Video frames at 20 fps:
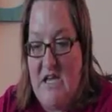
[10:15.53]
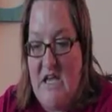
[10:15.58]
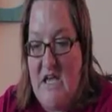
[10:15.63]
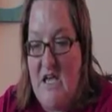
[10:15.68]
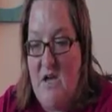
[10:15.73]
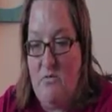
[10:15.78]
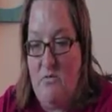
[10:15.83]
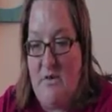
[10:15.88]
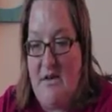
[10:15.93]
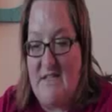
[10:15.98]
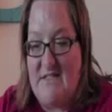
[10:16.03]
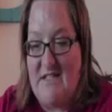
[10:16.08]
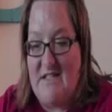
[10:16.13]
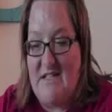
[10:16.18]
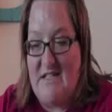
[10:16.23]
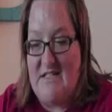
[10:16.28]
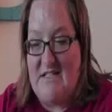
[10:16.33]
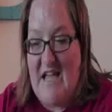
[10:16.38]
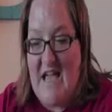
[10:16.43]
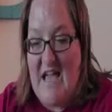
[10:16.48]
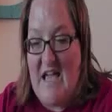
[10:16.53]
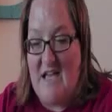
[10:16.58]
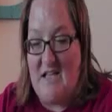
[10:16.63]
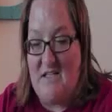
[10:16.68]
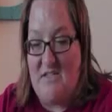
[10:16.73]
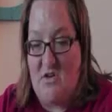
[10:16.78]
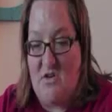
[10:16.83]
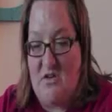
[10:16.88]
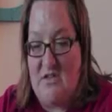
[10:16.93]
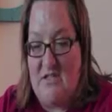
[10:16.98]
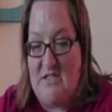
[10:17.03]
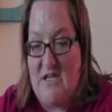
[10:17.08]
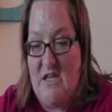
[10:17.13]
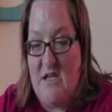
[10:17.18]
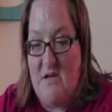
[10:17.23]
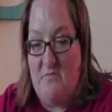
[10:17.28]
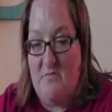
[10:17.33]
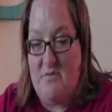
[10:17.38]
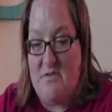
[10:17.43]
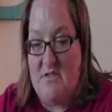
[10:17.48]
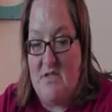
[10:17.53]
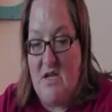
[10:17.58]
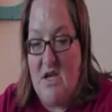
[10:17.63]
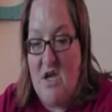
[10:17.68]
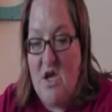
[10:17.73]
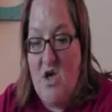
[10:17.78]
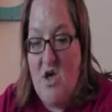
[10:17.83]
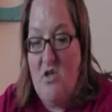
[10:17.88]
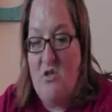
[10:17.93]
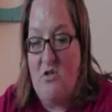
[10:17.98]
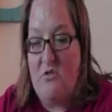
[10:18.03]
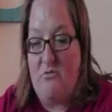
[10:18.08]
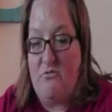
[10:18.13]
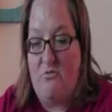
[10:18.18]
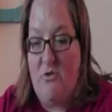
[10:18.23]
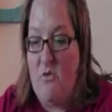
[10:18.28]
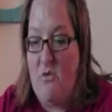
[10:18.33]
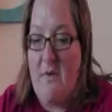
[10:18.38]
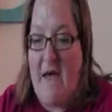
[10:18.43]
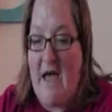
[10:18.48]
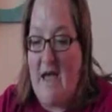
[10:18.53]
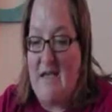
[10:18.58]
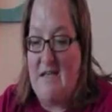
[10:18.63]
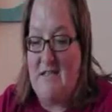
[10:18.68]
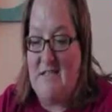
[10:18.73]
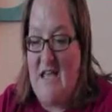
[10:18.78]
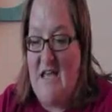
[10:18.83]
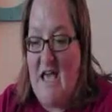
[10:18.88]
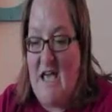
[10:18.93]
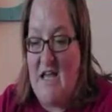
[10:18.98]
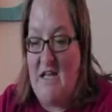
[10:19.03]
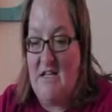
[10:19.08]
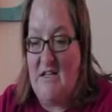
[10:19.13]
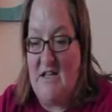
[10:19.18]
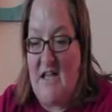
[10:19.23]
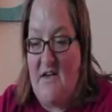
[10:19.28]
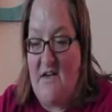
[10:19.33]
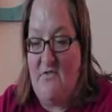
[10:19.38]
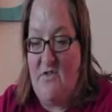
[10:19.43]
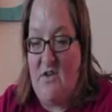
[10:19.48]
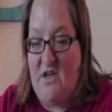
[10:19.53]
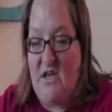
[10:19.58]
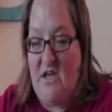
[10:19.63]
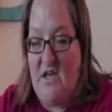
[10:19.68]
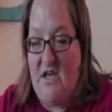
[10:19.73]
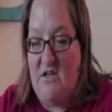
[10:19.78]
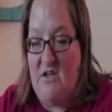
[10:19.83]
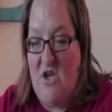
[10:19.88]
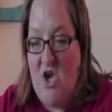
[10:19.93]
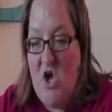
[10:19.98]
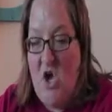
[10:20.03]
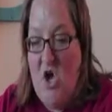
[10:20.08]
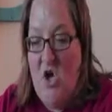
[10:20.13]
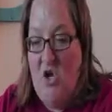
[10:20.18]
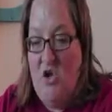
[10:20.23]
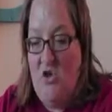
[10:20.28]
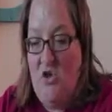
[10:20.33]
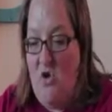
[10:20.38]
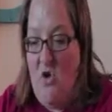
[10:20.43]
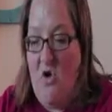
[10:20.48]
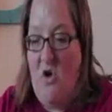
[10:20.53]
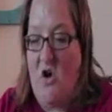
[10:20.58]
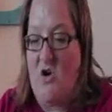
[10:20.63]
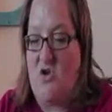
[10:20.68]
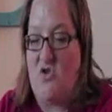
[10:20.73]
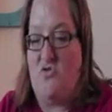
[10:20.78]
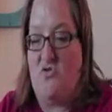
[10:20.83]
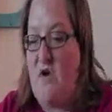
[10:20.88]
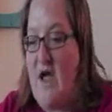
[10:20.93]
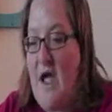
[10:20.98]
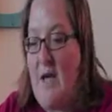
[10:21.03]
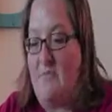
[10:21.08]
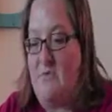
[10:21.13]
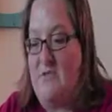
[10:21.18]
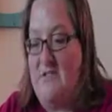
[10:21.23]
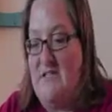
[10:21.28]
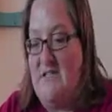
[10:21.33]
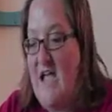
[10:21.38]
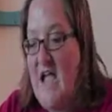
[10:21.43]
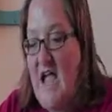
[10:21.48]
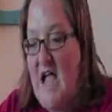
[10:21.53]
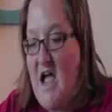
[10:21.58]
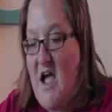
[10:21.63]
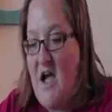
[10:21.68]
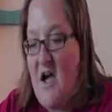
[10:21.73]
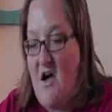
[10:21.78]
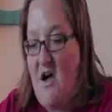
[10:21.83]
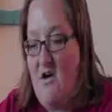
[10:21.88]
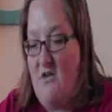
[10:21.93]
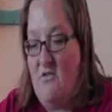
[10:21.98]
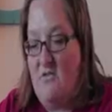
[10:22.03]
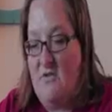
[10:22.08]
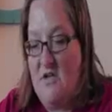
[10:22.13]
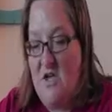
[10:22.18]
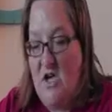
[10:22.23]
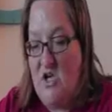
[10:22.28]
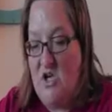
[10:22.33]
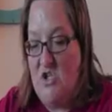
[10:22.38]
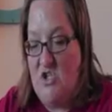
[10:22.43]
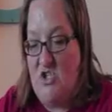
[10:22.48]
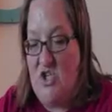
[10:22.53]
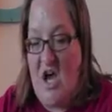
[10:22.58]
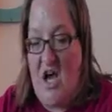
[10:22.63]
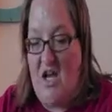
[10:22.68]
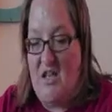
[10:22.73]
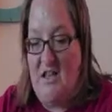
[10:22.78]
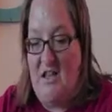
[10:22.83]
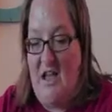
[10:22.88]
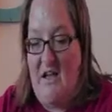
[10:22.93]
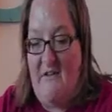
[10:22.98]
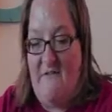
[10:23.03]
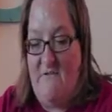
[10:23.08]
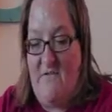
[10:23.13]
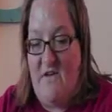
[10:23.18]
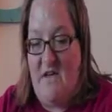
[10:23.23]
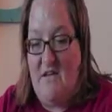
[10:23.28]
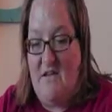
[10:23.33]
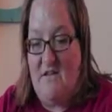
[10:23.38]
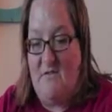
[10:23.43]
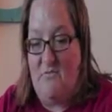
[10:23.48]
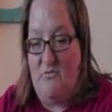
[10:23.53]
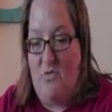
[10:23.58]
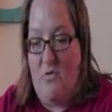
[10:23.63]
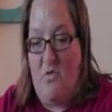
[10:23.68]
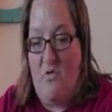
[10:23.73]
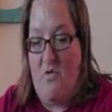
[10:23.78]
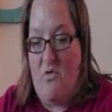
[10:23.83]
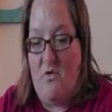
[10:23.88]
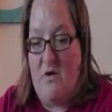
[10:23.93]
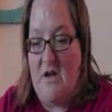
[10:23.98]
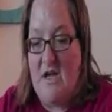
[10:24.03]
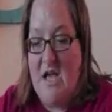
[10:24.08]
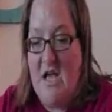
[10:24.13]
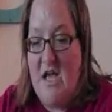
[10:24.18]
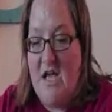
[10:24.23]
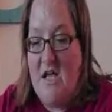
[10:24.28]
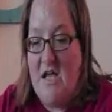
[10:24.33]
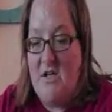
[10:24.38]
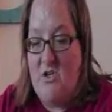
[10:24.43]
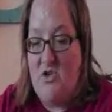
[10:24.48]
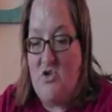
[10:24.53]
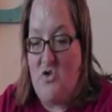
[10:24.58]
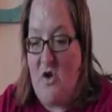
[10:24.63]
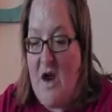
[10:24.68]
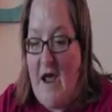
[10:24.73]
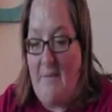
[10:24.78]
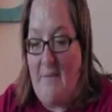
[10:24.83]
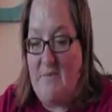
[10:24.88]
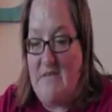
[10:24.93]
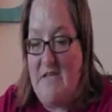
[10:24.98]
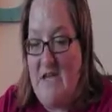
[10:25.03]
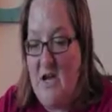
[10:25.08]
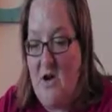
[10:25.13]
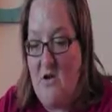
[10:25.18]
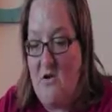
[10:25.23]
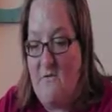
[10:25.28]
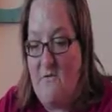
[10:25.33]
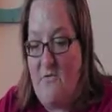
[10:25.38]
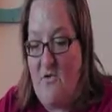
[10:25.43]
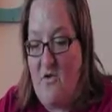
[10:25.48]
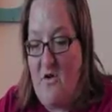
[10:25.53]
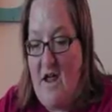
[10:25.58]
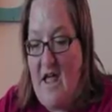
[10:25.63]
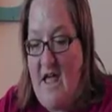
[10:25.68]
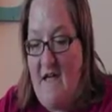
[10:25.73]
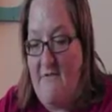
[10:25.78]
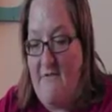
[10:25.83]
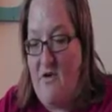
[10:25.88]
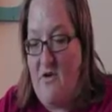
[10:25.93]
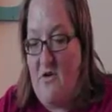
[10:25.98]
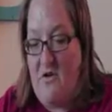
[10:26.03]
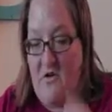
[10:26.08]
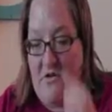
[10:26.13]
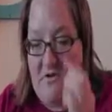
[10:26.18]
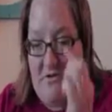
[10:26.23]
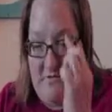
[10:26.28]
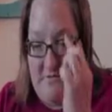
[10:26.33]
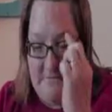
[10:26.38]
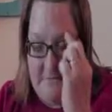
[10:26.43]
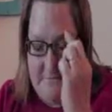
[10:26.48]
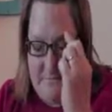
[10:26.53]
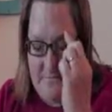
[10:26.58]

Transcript: He rested his hands on his hips, threw back his head, and laughed again. "You're trapped now," Jean Lafitte roared. "Trapped here forever."